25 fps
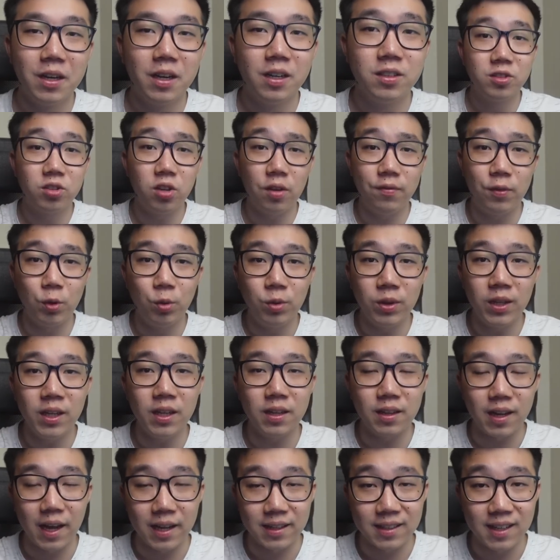So if you
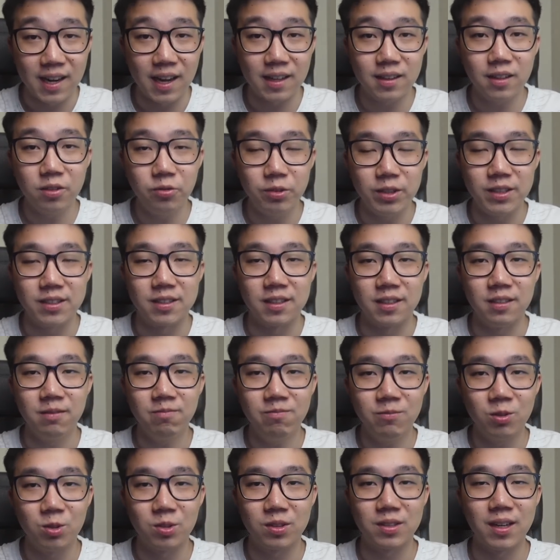need another
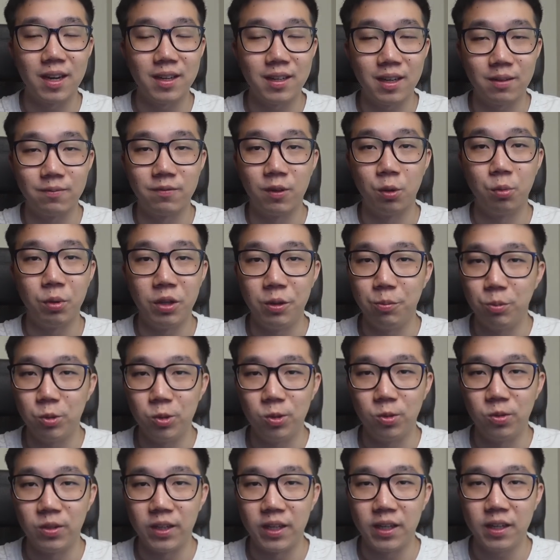reason to sign up for Weibo
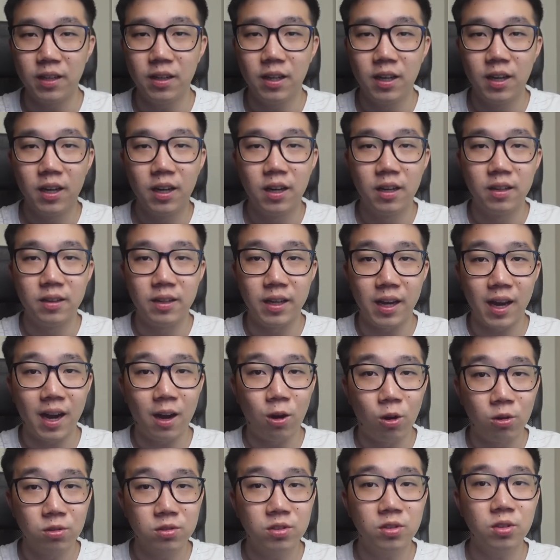today, they are
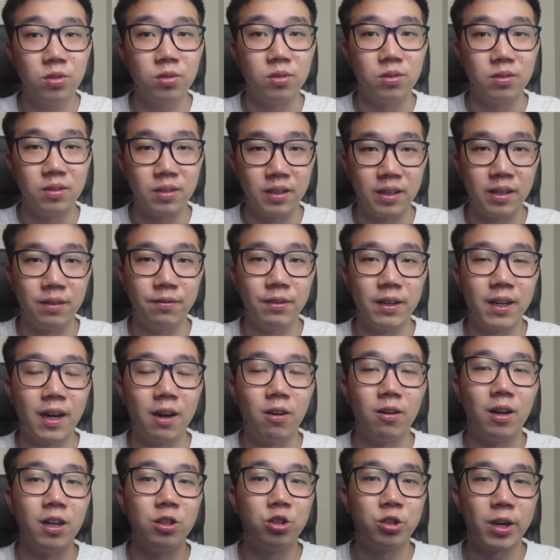also giving
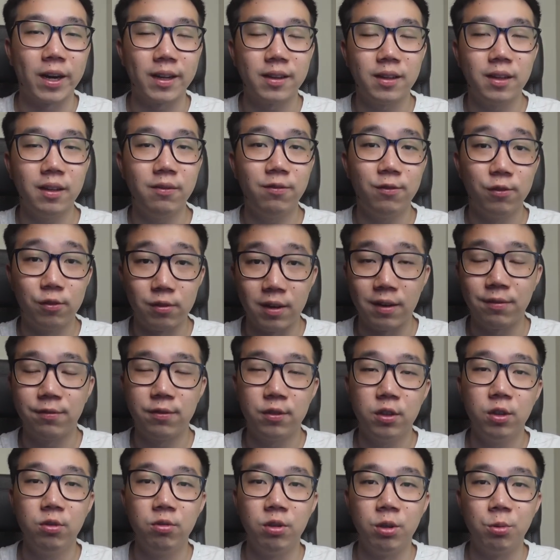out attractive
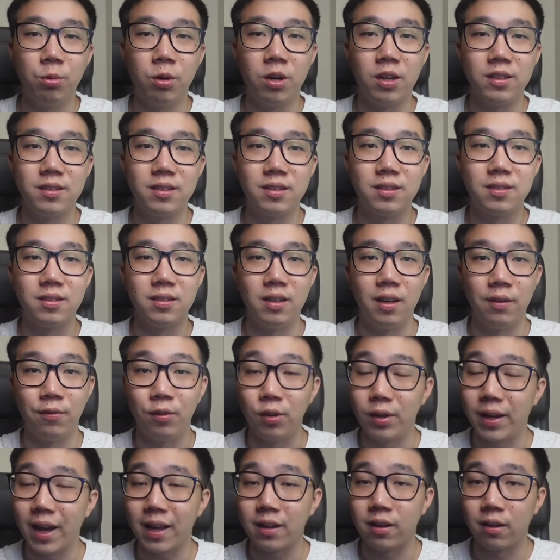referral rewards if
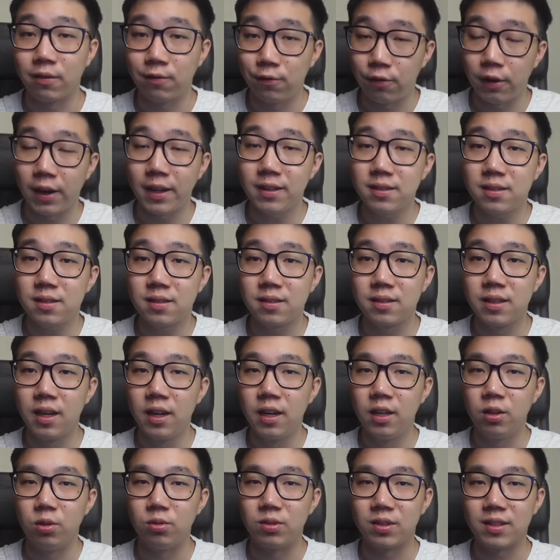you get your friends
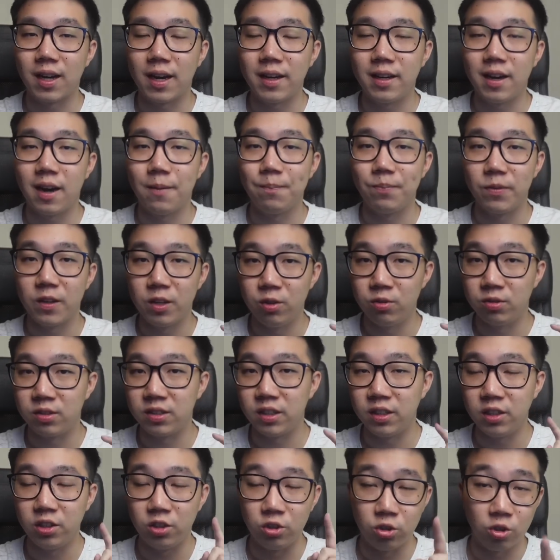to sign up
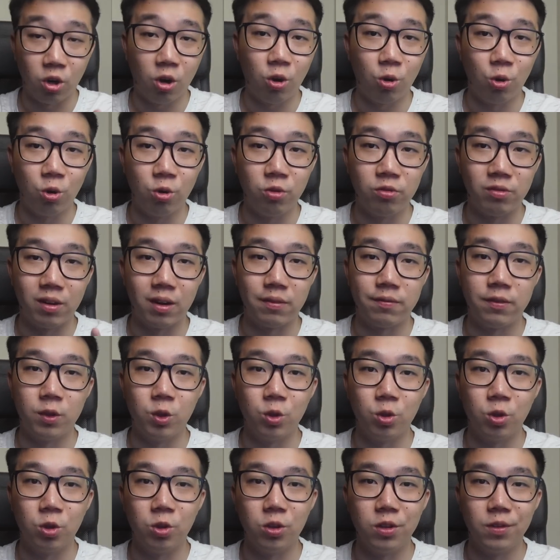using your own
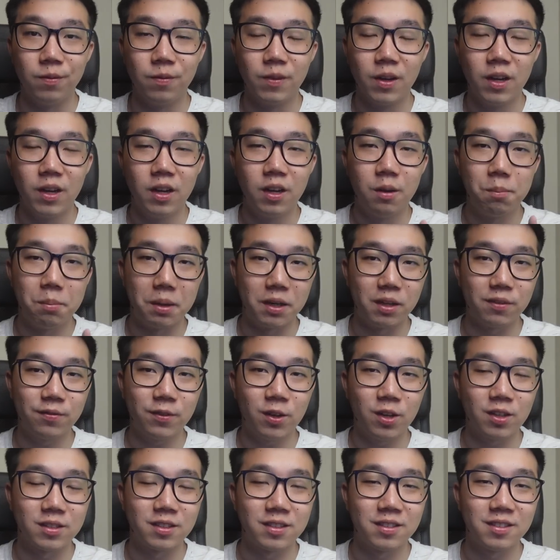referral code. But of
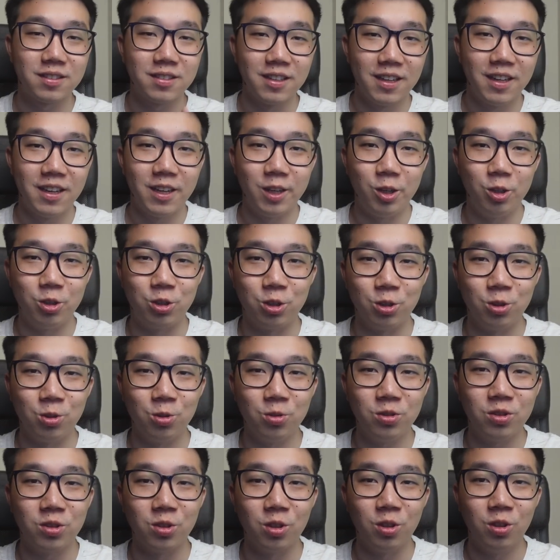course, you should
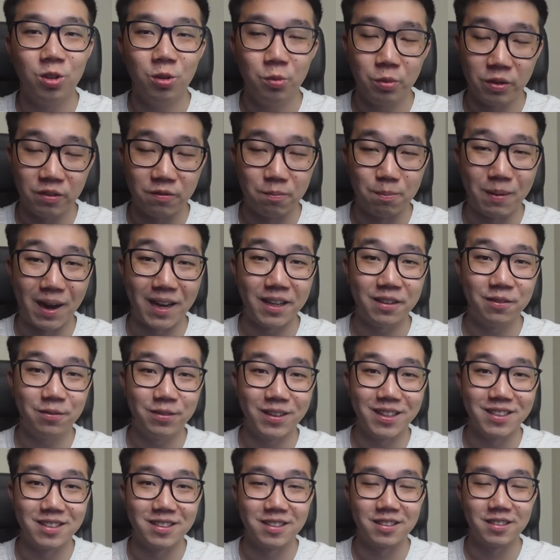do so with mine
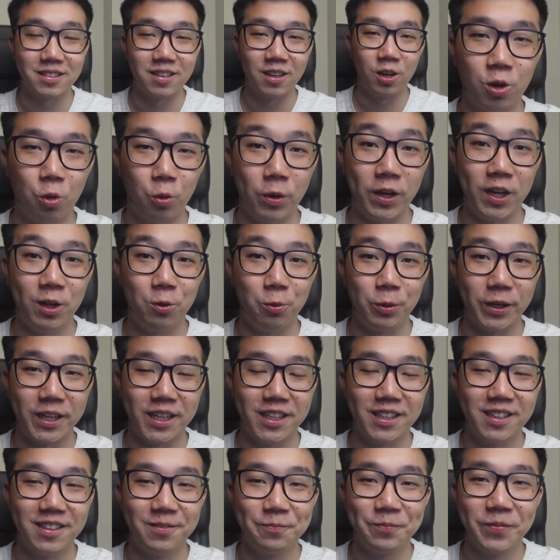first. Wink
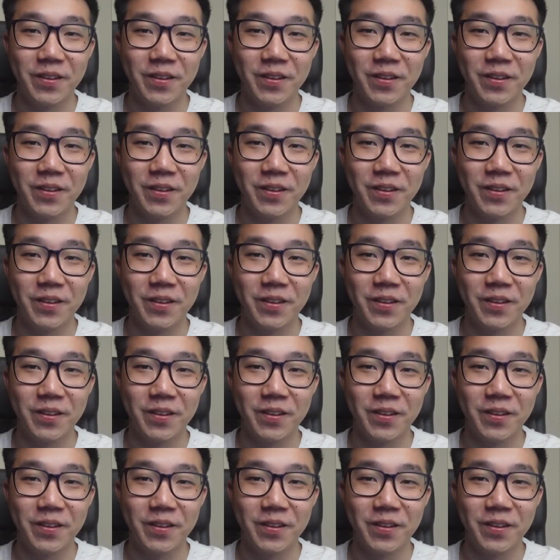wink.